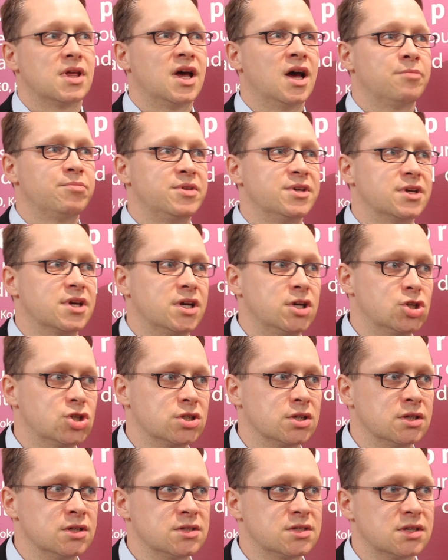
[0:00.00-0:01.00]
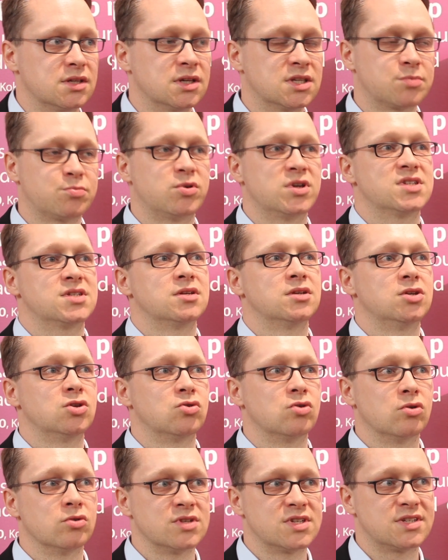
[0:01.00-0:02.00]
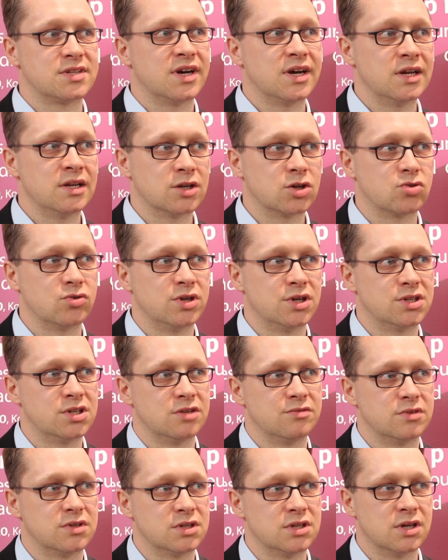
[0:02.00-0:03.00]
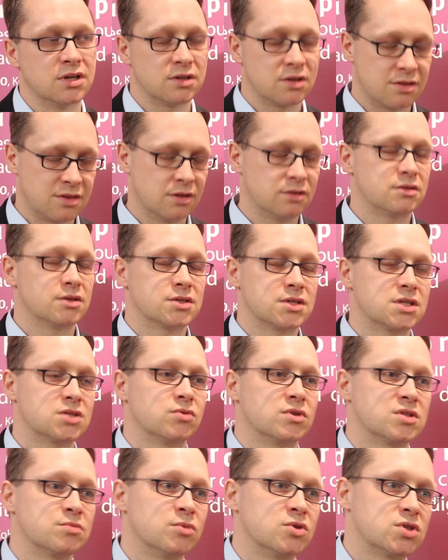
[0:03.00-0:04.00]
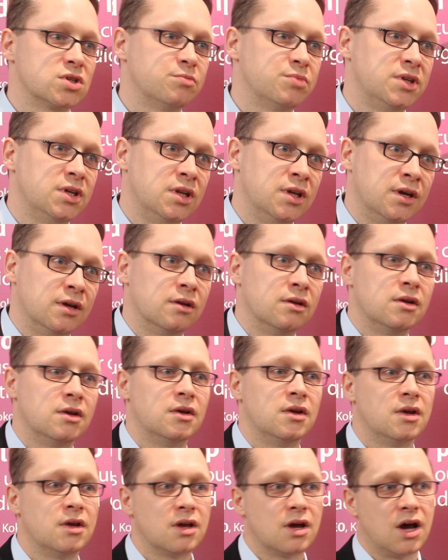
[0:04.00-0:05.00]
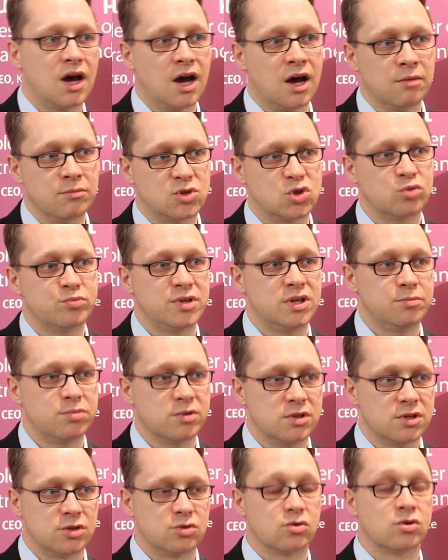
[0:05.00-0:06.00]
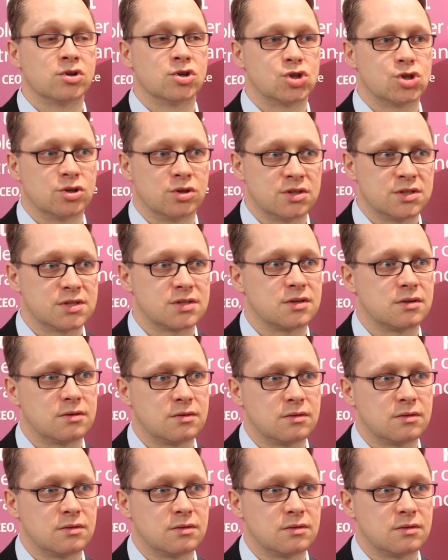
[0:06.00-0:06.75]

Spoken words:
applications, expressing your own style and creativity, and I think this is what's most appealing to people with order shirts.